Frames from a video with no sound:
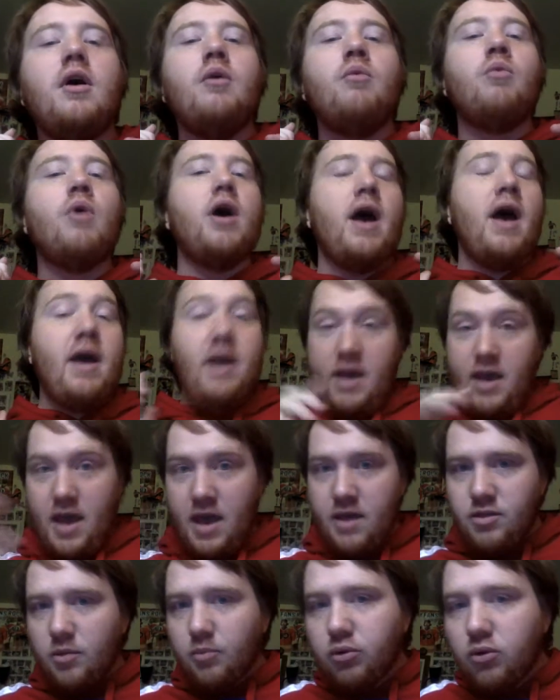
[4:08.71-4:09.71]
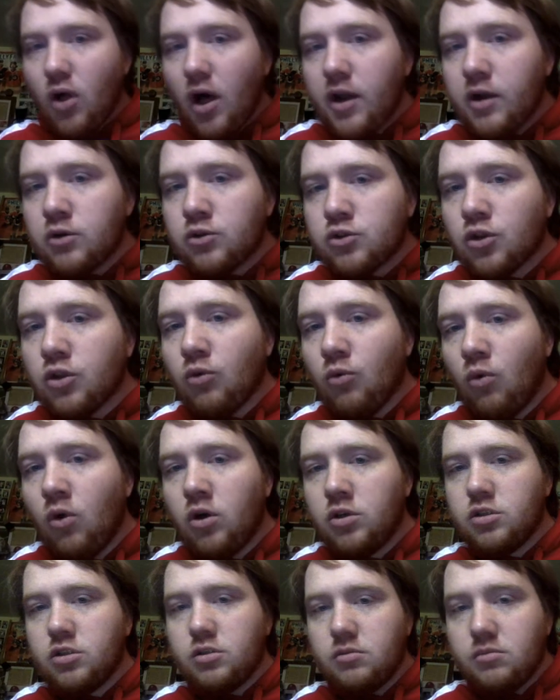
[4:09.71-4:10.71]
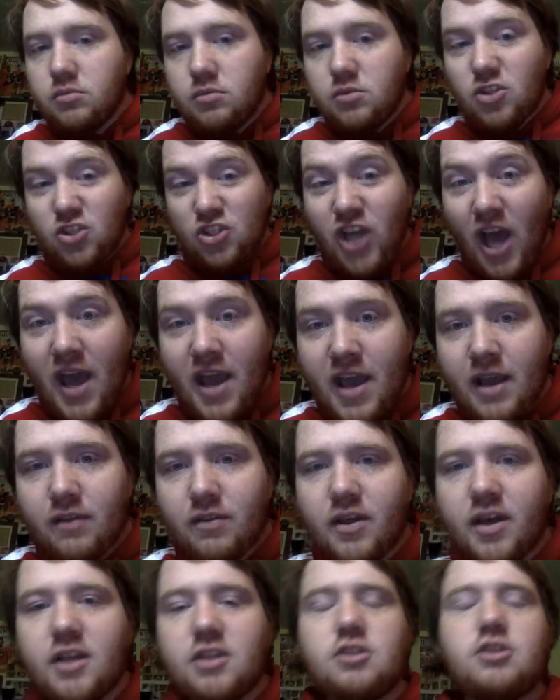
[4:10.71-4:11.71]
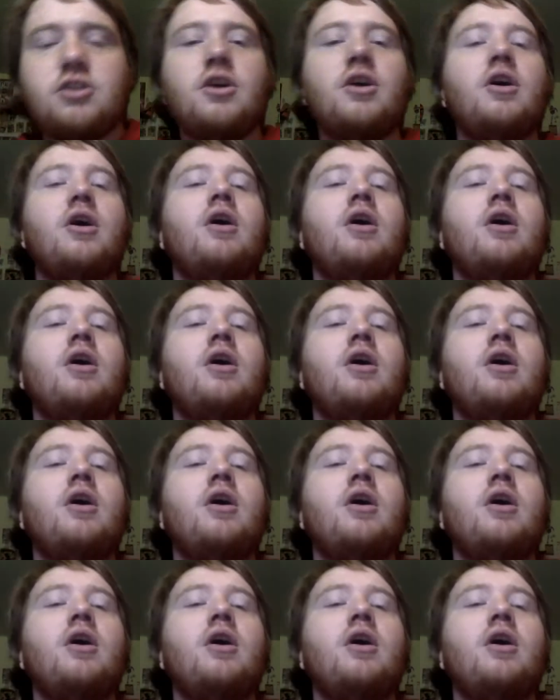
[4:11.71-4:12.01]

and the players are the ones saying this.